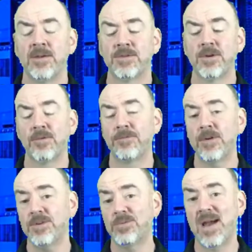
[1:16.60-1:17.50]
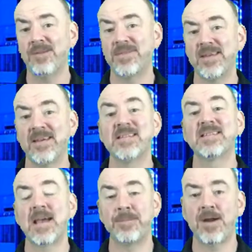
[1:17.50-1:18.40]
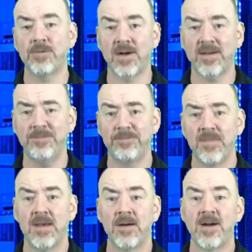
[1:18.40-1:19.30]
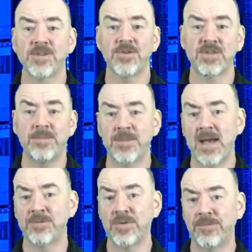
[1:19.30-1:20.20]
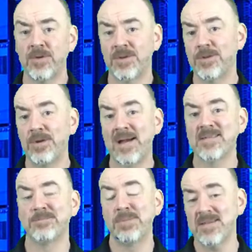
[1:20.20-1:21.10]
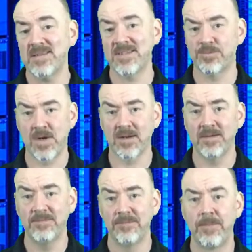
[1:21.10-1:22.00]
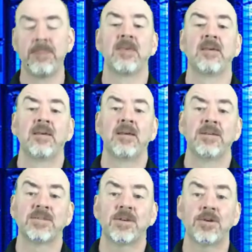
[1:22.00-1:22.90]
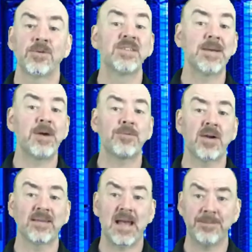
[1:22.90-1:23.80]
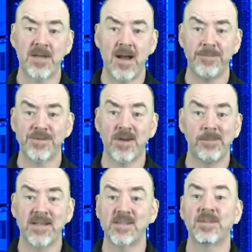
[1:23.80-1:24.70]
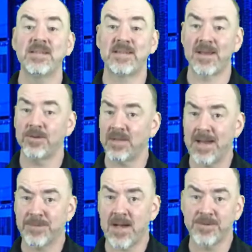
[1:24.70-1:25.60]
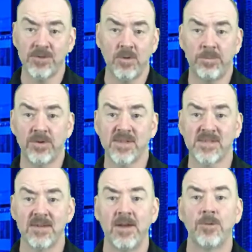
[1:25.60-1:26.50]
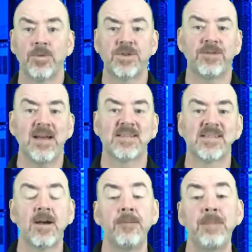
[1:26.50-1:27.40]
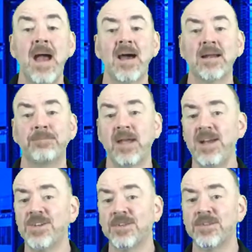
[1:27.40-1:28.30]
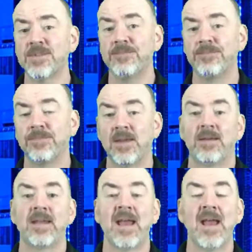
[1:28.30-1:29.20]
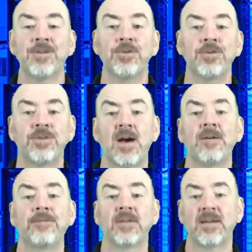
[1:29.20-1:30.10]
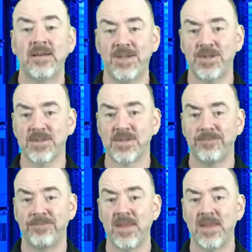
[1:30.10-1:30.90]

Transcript: So first we have the semi-rugged, also sometimes referred to as business rugged. So semi-rugged laptops are basically standard laptops or notebooks which have had some adaptations to handle tough conditions.